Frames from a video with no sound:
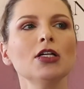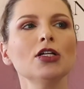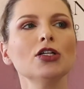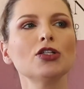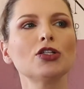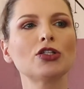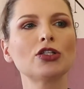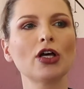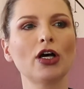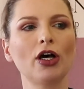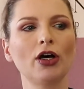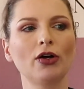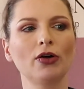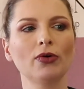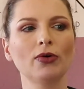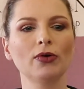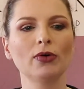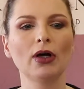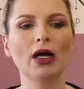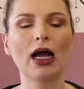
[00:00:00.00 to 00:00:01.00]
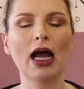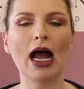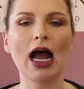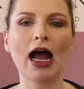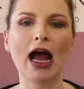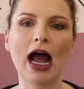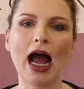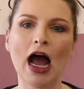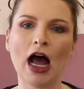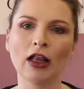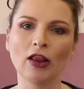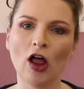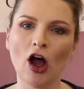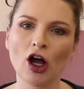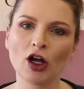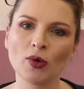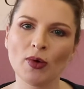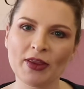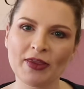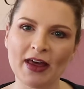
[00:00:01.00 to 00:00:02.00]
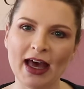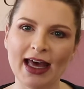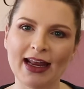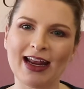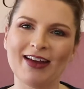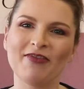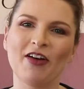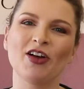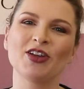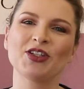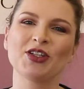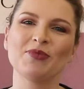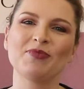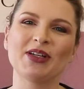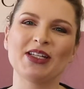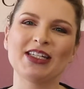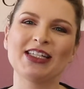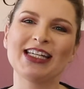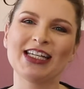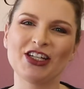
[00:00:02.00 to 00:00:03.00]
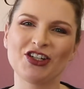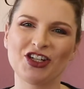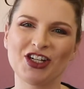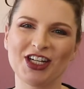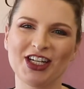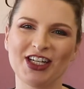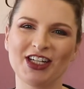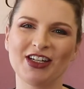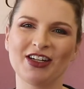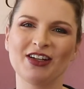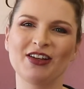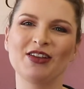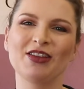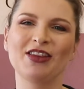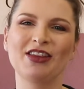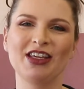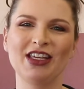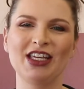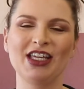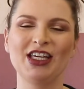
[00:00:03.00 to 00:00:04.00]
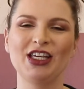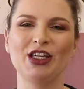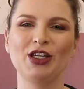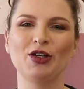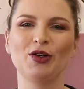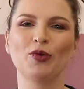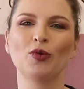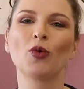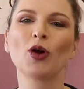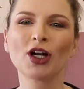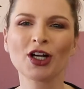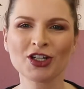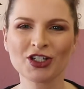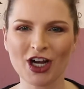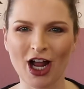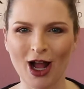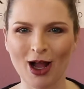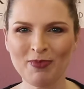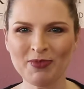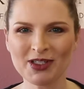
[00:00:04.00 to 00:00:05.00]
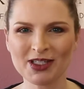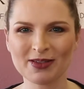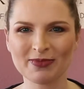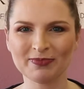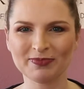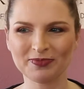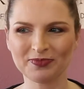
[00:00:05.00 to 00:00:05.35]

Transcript: So along with that, I've also been teaching the workshops,